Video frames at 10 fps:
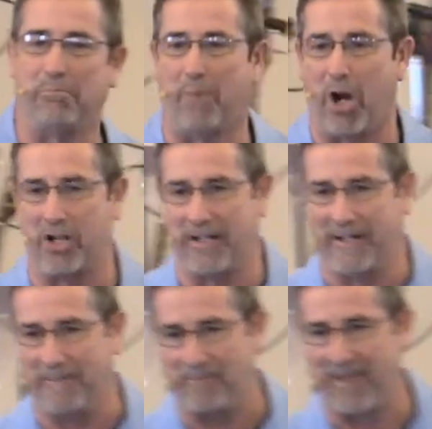
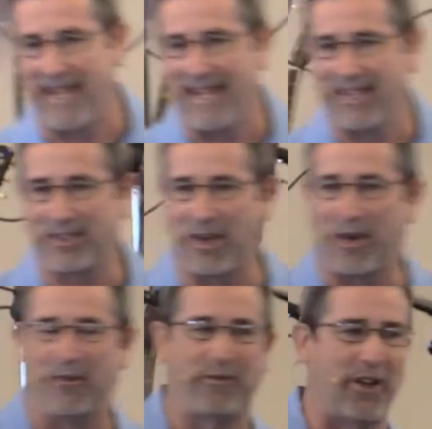Martin.
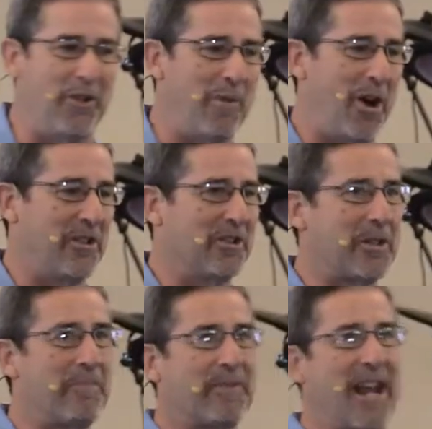So, Phil Martin's,
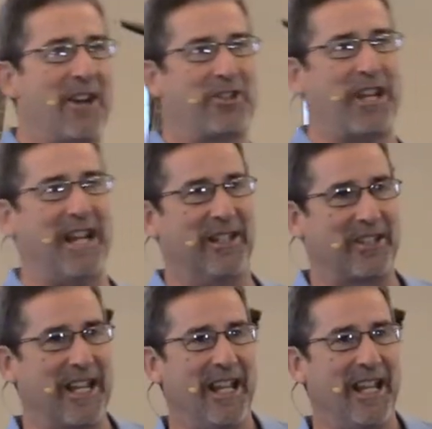there she is.